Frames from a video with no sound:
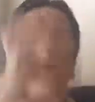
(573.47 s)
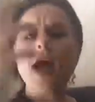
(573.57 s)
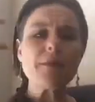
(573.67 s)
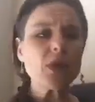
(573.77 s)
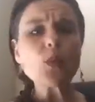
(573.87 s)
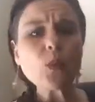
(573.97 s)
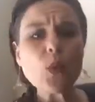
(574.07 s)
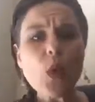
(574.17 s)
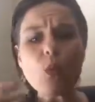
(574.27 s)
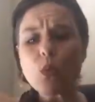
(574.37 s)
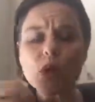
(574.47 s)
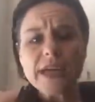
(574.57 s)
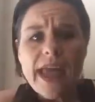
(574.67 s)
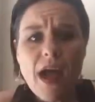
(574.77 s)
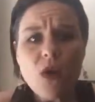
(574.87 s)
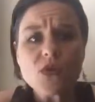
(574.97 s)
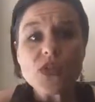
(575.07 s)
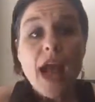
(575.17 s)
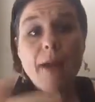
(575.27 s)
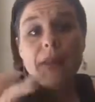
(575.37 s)
I'm going to work out,
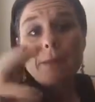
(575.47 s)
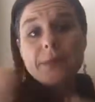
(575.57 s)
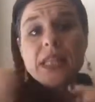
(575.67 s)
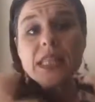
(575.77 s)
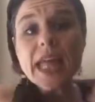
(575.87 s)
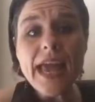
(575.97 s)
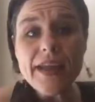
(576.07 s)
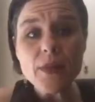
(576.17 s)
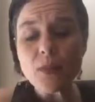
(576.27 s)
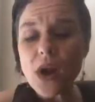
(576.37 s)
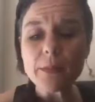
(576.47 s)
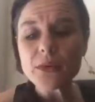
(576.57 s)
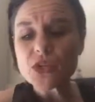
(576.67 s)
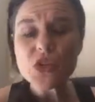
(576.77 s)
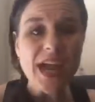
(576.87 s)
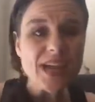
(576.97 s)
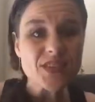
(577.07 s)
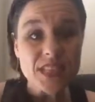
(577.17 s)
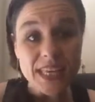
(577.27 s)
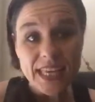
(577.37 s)
I'm going to play the primary triads
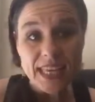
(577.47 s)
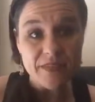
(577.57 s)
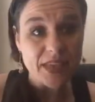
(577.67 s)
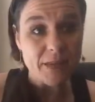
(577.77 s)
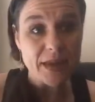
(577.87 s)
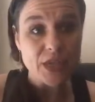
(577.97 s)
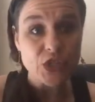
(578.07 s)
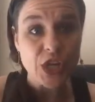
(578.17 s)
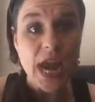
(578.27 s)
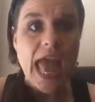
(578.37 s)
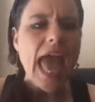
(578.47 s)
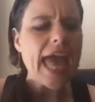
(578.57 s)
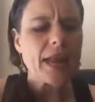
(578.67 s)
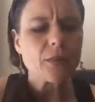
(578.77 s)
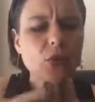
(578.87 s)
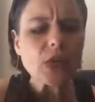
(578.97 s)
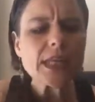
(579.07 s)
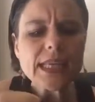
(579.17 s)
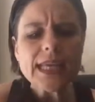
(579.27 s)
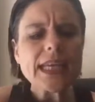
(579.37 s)
in the key of E major. And I'm
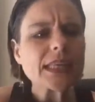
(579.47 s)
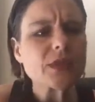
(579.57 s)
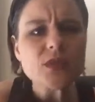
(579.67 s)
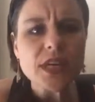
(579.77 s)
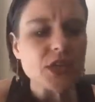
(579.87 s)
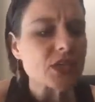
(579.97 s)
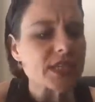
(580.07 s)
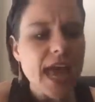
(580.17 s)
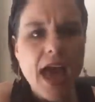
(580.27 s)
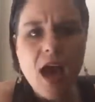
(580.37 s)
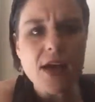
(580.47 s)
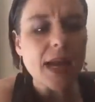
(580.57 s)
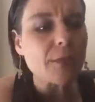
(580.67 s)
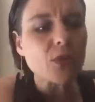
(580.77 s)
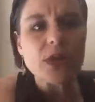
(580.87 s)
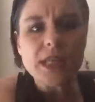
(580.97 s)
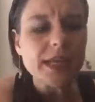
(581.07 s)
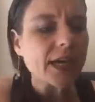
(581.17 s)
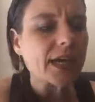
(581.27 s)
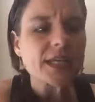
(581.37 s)
really going to get those suckers down. And I'm really
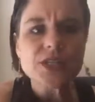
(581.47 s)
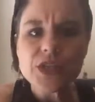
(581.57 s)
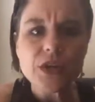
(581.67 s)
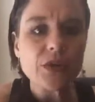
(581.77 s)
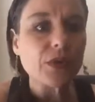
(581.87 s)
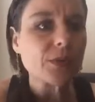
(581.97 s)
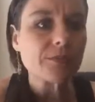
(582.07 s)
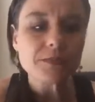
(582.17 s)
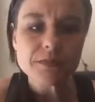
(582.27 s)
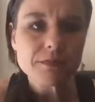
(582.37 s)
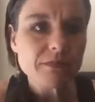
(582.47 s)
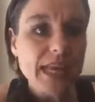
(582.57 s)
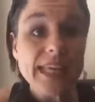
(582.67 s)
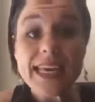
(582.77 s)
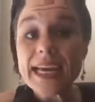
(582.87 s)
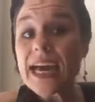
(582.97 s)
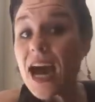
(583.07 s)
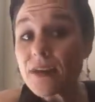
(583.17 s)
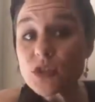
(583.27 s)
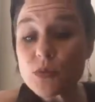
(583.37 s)
going to get
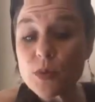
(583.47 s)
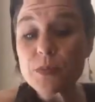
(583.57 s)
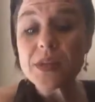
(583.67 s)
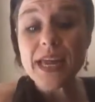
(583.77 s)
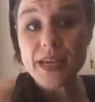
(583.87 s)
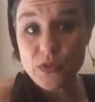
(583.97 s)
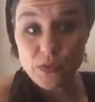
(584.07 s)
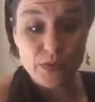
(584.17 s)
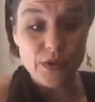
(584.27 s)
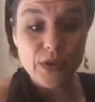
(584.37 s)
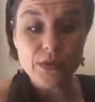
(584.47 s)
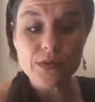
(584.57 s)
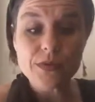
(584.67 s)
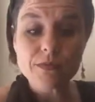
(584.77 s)
comfortable playing through those.